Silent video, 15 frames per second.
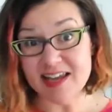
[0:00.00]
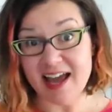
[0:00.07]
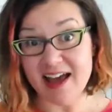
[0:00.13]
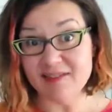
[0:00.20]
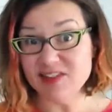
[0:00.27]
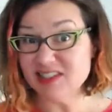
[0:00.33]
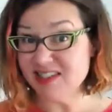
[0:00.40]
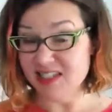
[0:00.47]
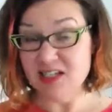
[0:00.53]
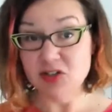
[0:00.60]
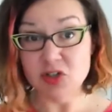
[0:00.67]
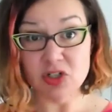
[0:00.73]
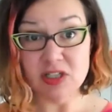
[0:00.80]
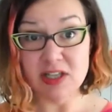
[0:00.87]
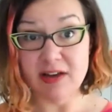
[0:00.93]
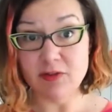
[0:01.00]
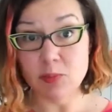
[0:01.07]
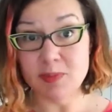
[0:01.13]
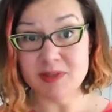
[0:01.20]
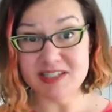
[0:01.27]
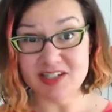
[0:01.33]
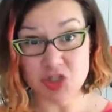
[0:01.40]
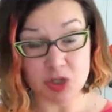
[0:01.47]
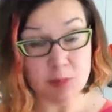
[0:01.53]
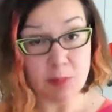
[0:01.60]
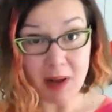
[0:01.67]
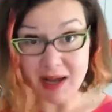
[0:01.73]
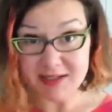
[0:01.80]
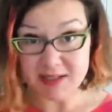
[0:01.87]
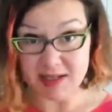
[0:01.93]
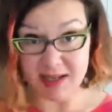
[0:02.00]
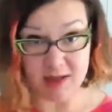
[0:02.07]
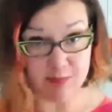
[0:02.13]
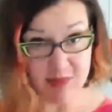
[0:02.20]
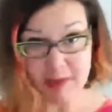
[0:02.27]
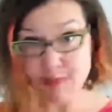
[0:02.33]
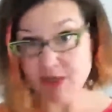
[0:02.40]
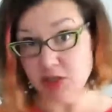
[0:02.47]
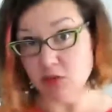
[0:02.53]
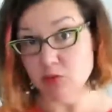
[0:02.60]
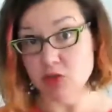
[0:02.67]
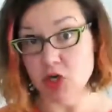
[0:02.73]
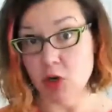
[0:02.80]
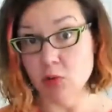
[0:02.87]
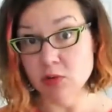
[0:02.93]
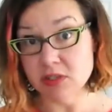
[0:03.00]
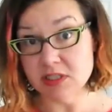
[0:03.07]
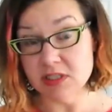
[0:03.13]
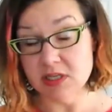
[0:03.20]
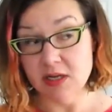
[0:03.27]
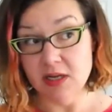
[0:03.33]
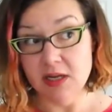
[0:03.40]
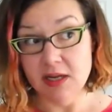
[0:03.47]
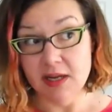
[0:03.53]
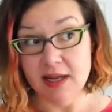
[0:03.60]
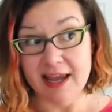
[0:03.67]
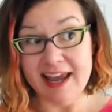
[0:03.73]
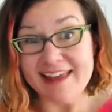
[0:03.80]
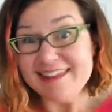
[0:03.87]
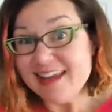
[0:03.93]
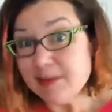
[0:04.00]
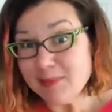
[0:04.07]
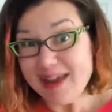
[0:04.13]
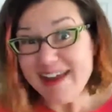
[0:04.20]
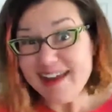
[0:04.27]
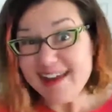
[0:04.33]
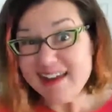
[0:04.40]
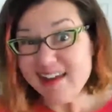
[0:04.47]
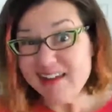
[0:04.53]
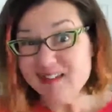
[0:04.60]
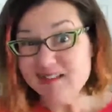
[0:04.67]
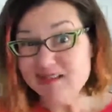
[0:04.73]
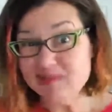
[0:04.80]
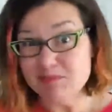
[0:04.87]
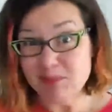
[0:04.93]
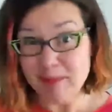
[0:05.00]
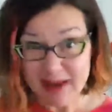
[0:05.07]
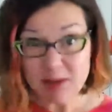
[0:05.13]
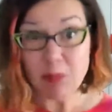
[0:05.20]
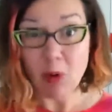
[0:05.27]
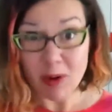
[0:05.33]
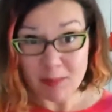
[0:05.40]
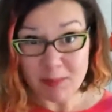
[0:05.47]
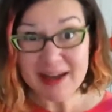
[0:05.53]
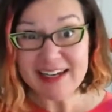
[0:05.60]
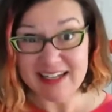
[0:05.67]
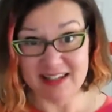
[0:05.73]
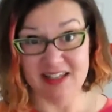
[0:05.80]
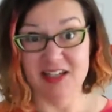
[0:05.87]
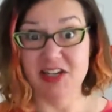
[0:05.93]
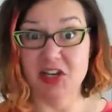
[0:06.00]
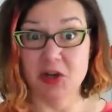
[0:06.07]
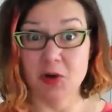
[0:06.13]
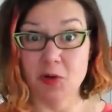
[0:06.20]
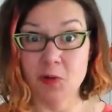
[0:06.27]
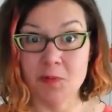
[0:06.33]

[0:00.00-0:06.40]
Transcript: have a senior level position poss- and maybe you don't, and they may make more money than you.